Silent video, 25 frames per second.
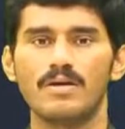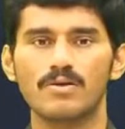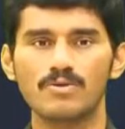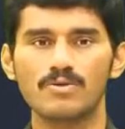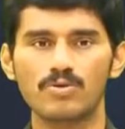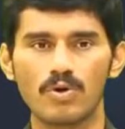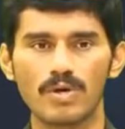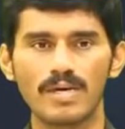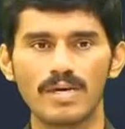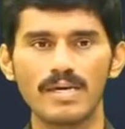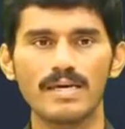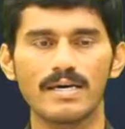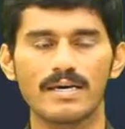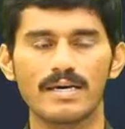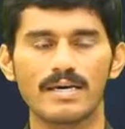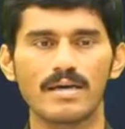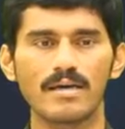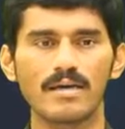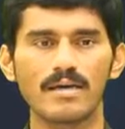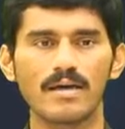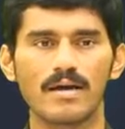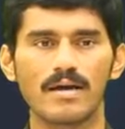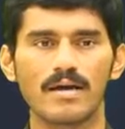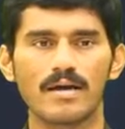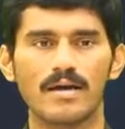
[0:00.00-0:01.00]
So
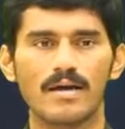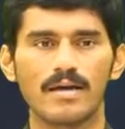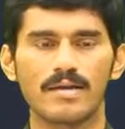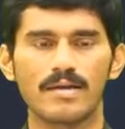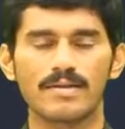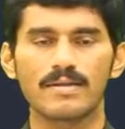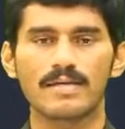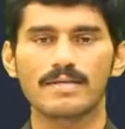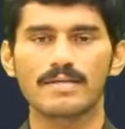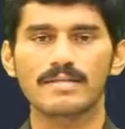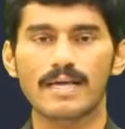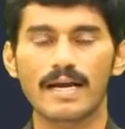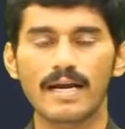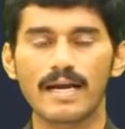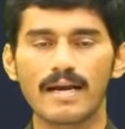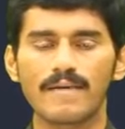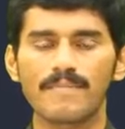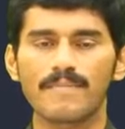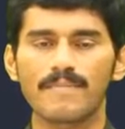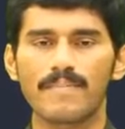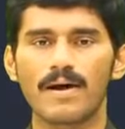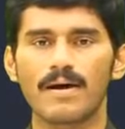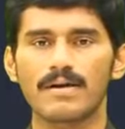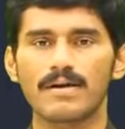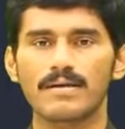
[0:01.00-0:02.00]
here in the
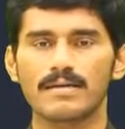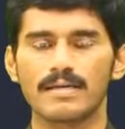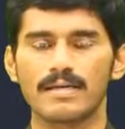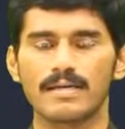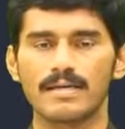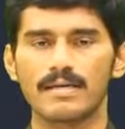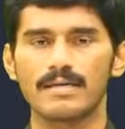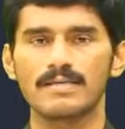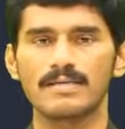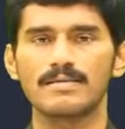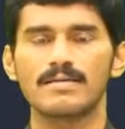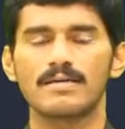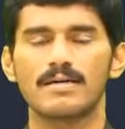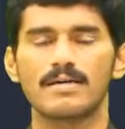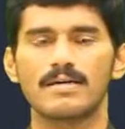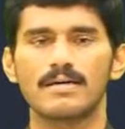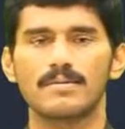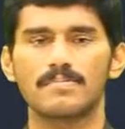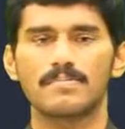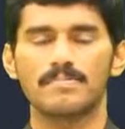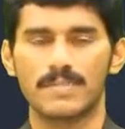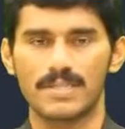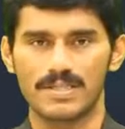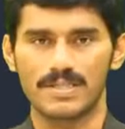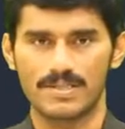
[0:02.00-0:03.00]
second part there is
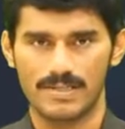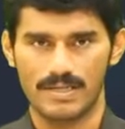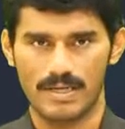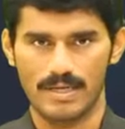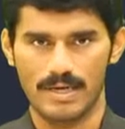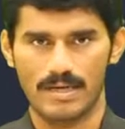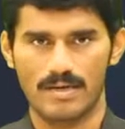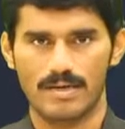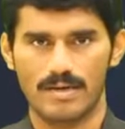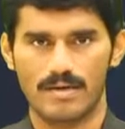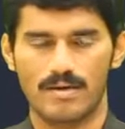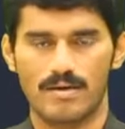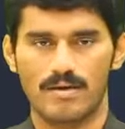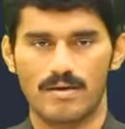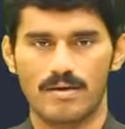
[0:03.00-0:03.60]
mistake.